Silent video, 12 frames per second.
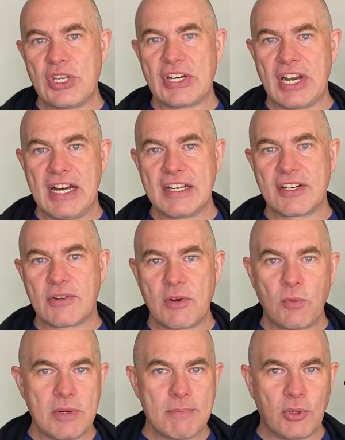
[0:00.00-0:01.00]
their Angara
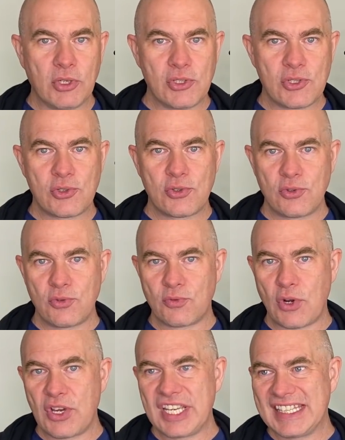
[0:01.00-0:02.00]
1.2
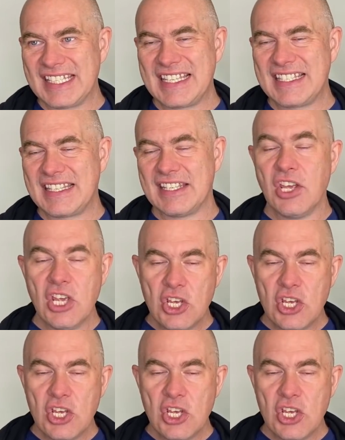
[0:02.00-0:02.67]
rocket. This is the